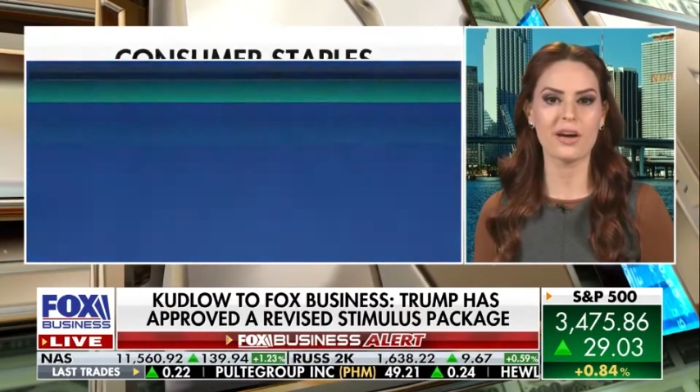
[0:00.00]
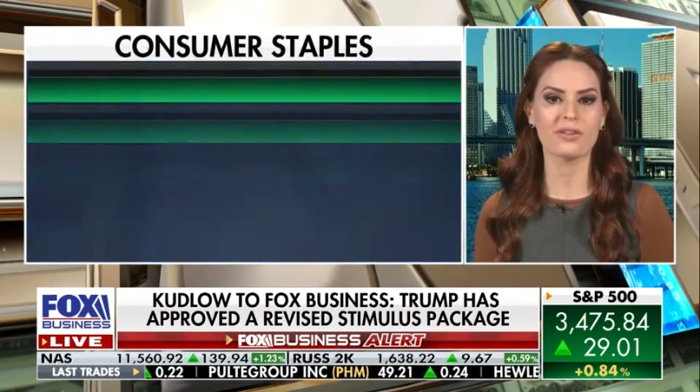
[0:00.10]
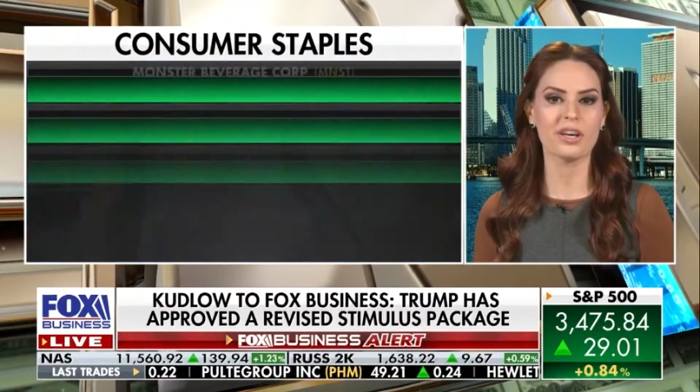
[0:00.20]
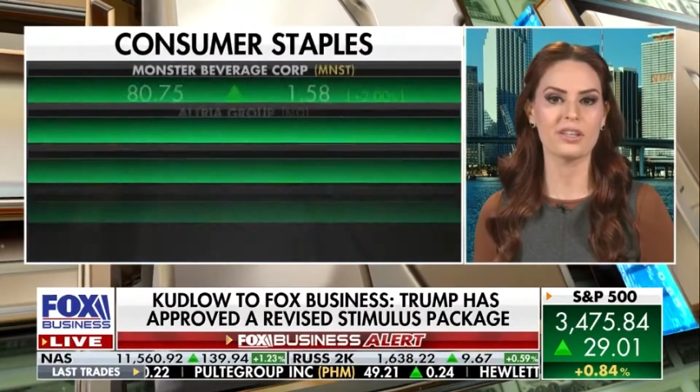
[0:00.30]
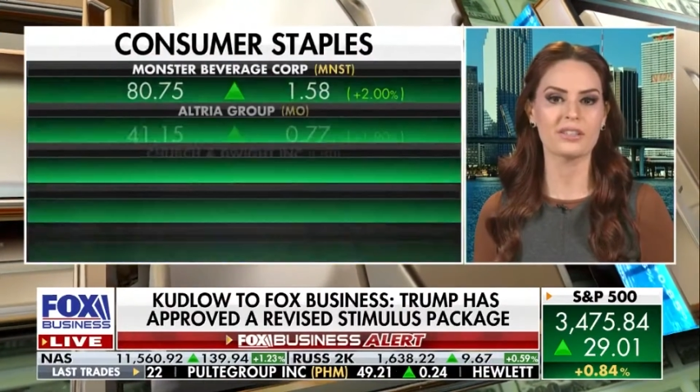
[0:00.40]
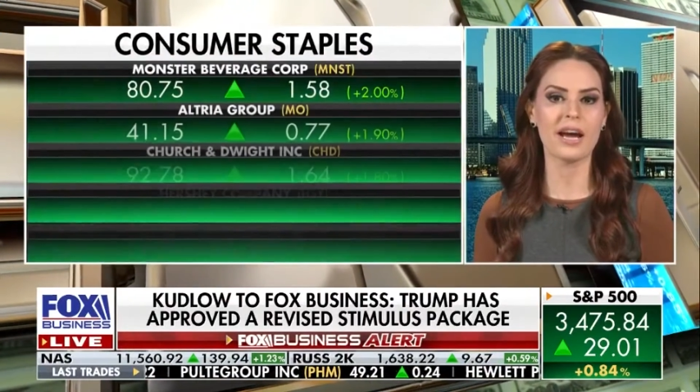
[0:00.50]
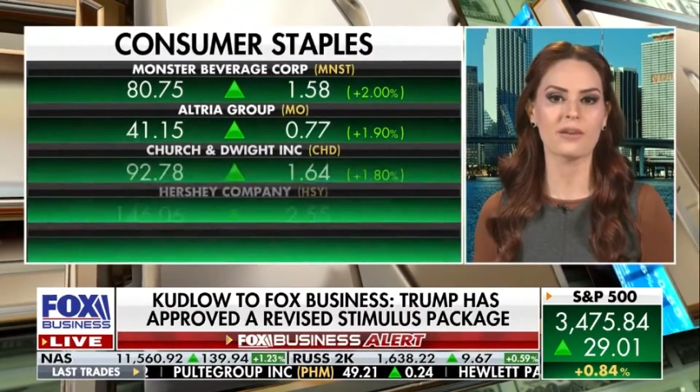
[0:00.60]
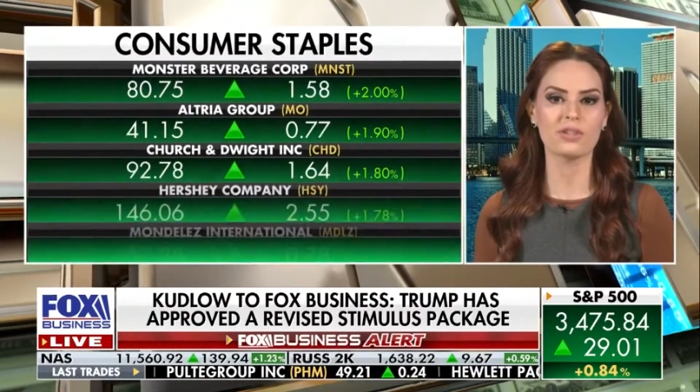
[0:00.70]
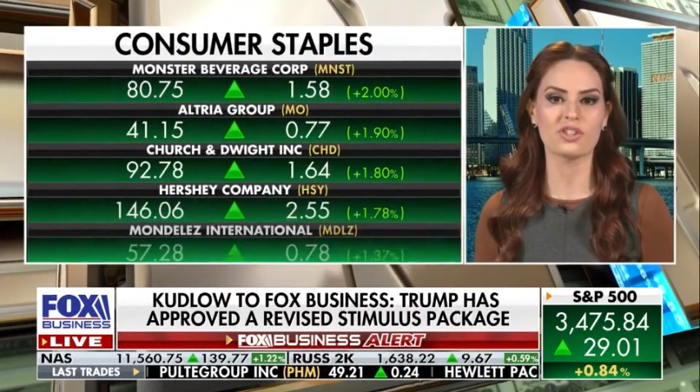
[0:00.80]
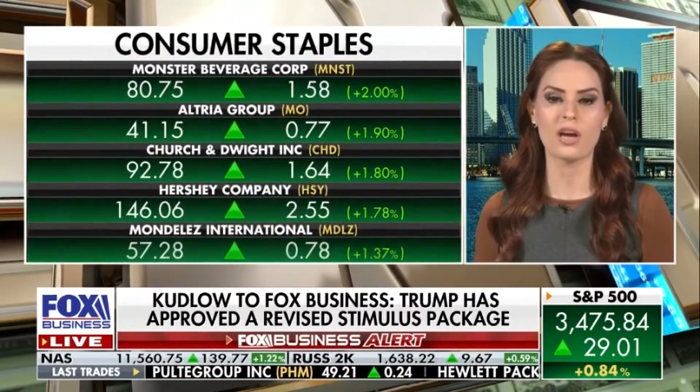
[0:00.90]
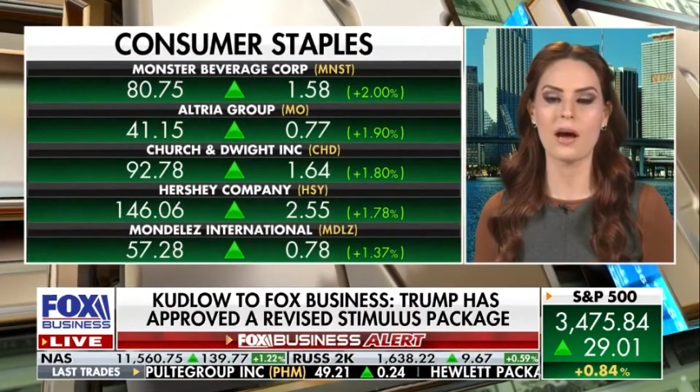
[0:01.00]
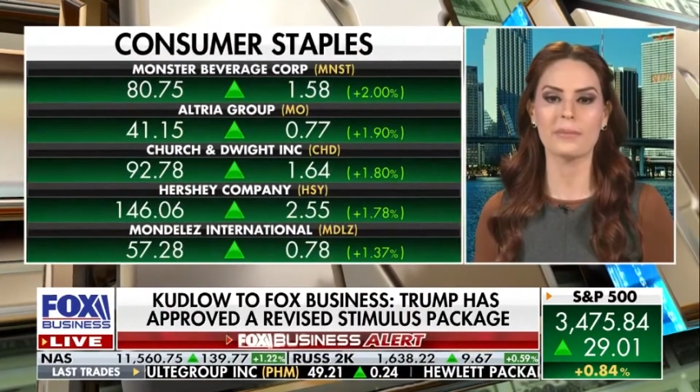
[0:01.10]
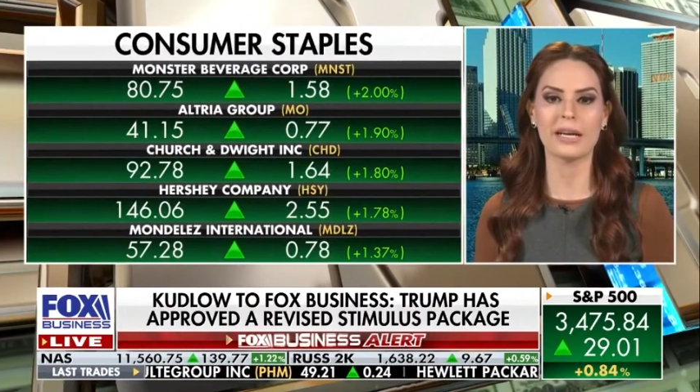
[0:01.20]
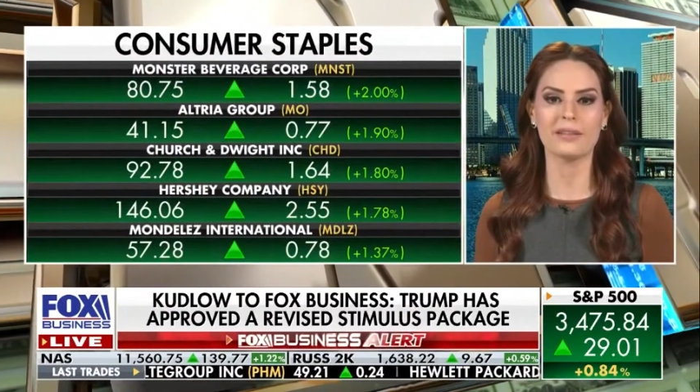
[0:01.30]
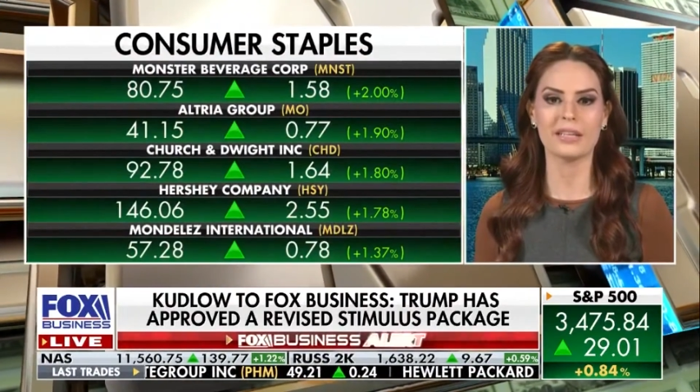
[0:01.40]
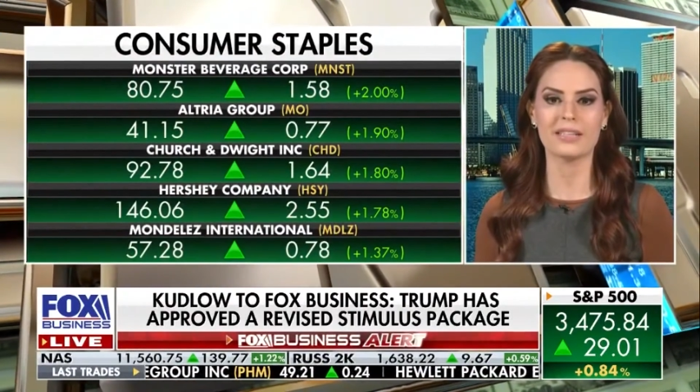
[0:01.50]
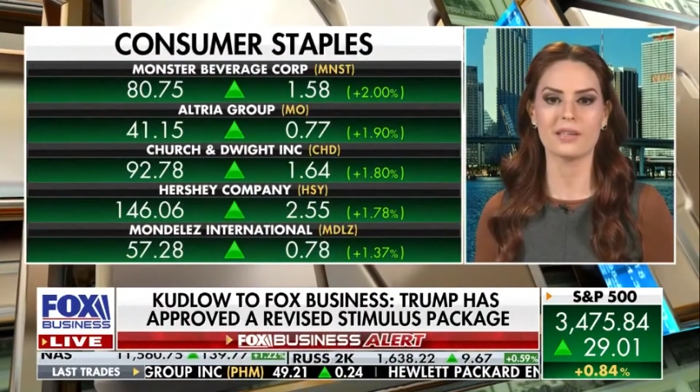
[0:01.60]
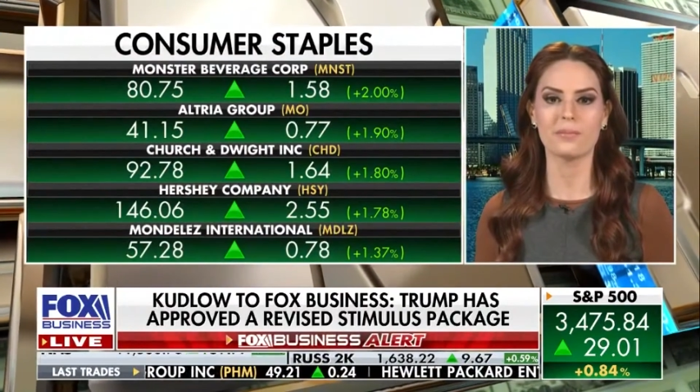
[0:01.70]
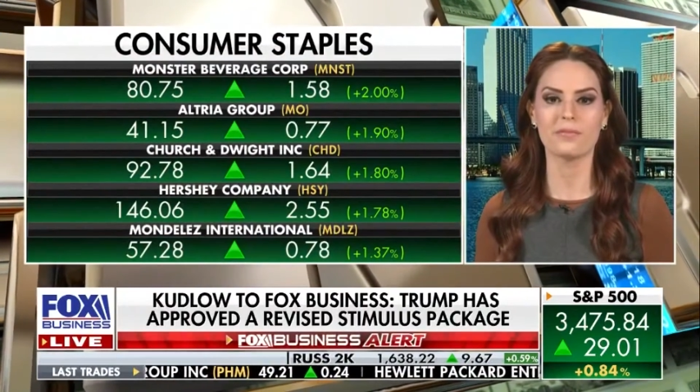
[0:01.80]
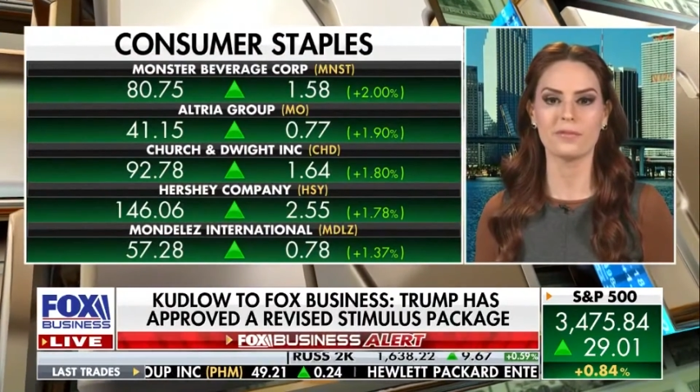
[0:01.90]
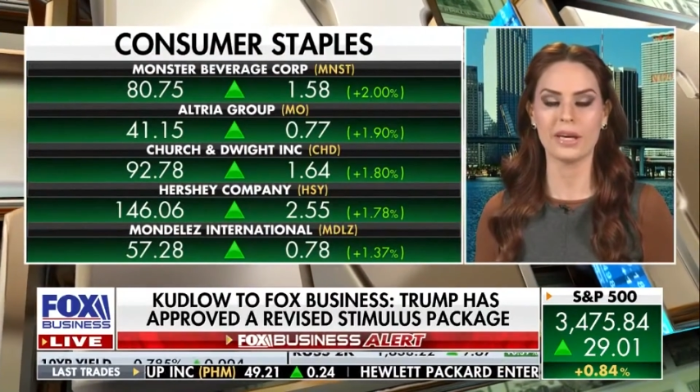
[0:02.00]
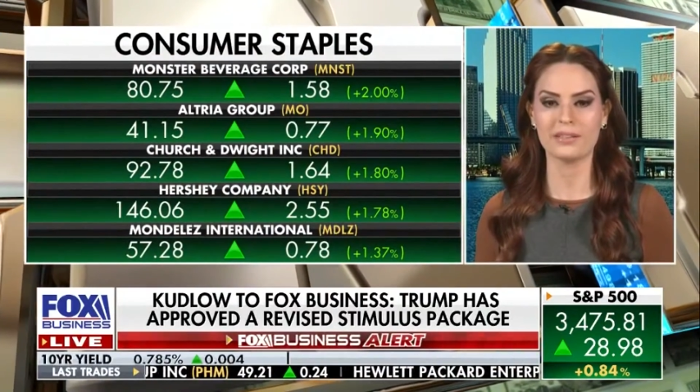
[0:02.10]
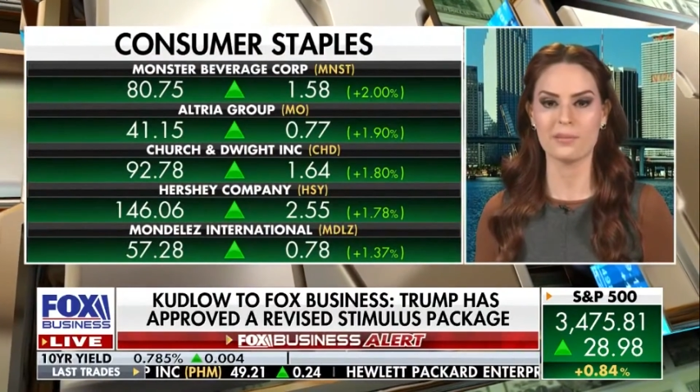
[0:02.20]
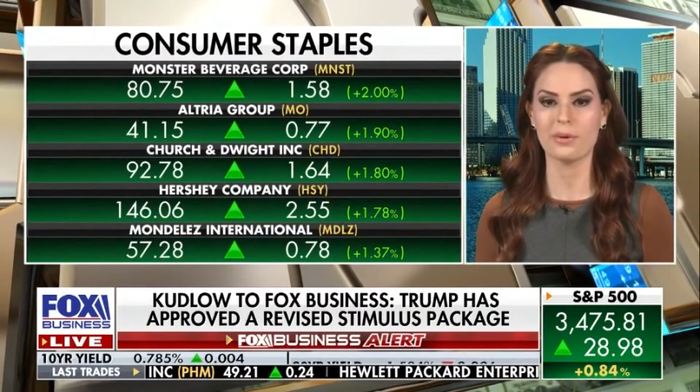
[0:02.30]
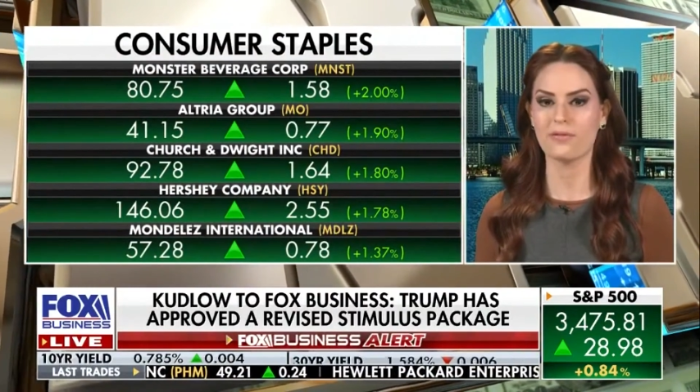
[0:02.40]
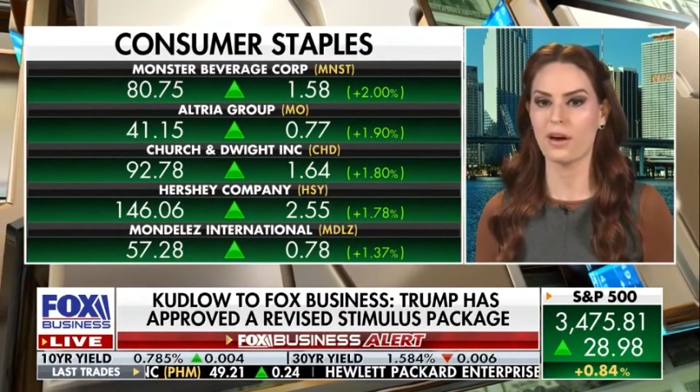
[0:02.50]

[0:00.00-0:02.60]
healthcare, and tech, which dominate the S&P